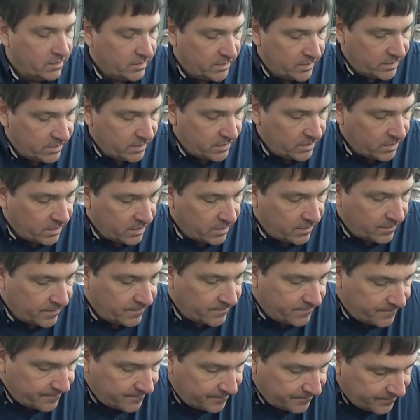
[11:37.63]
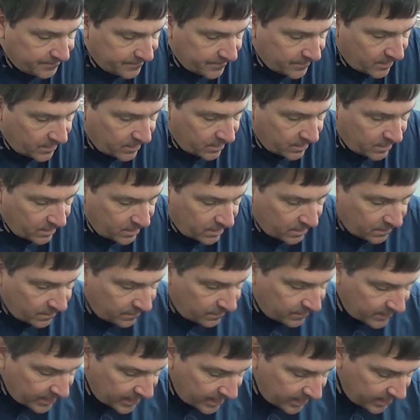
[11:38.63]
And
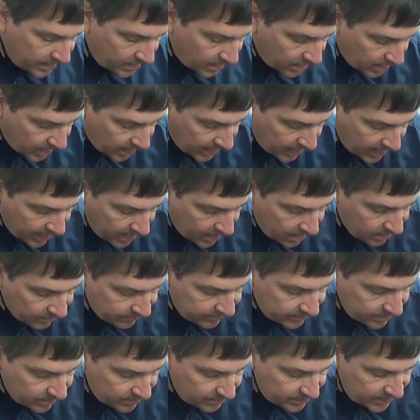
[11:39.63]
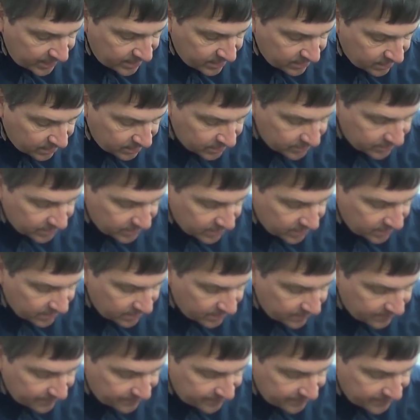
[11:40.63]
they got out of it because
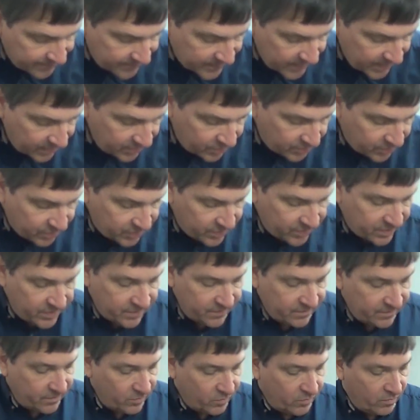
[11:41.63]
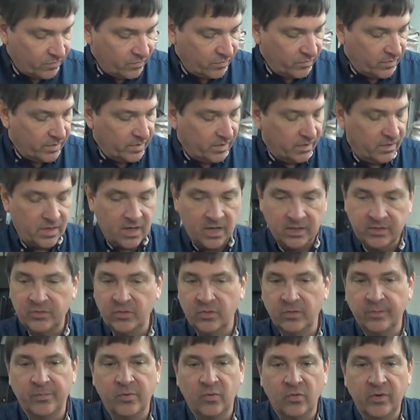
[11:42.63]
they just got
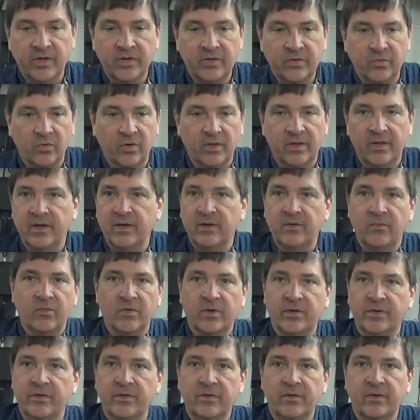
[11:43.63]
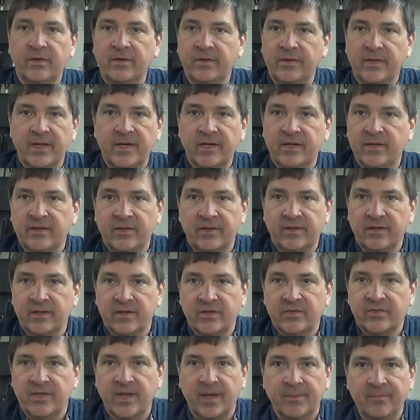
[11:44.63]
to a point to where they didn't want to do it. They didn't
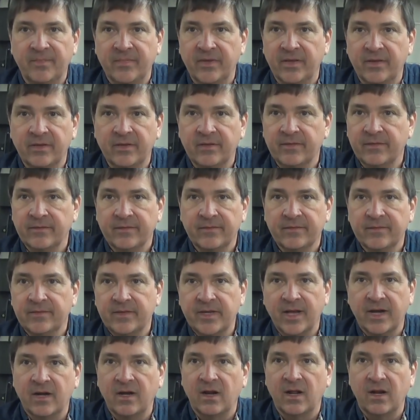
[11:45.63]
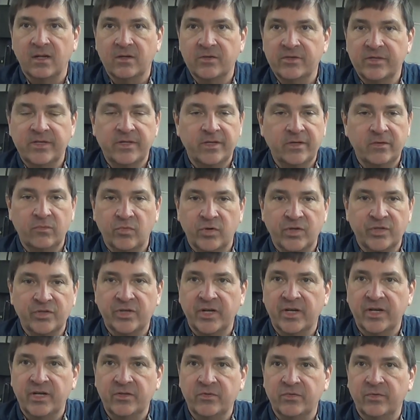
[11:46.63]
accept the technology, didn't want to
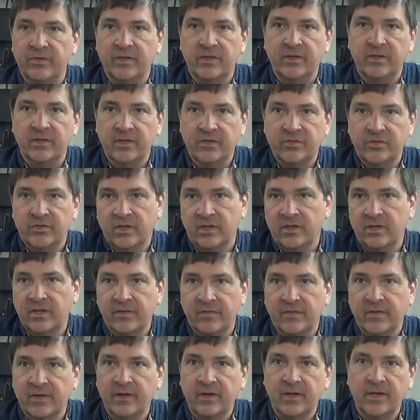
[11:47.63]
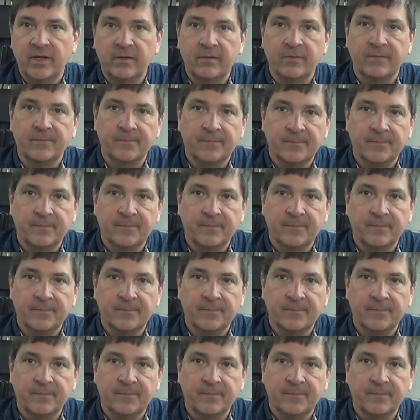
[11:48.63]
change with it, and they shut the thing down.